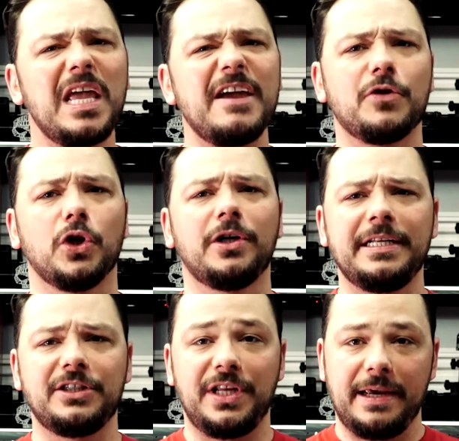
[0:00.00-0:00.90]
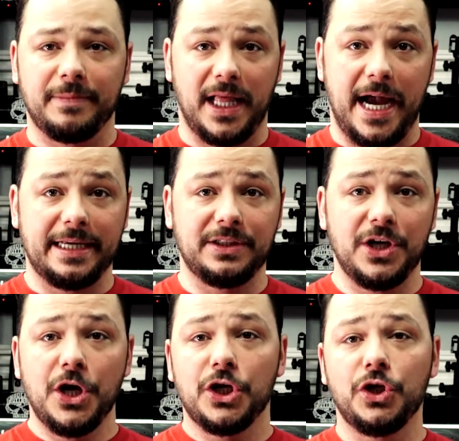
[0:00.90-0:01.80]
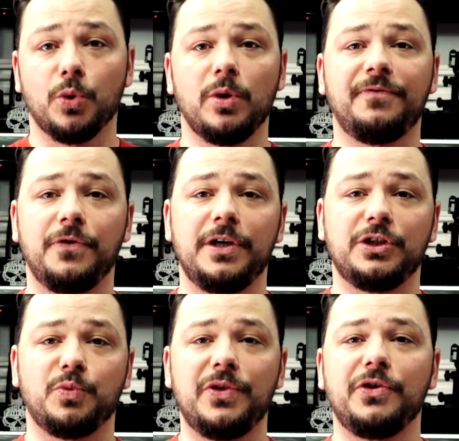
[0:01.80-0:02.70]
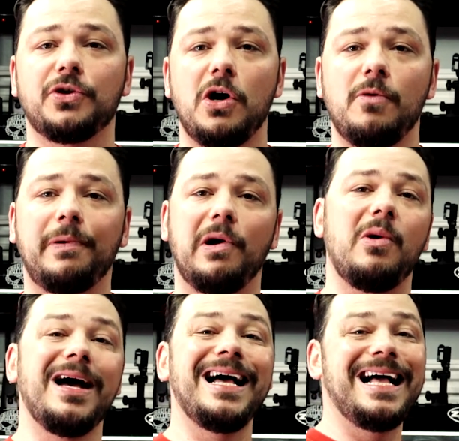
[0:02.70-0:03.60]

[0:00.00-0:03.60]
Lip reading: if you're looking to stabilize your footage with your GoPro,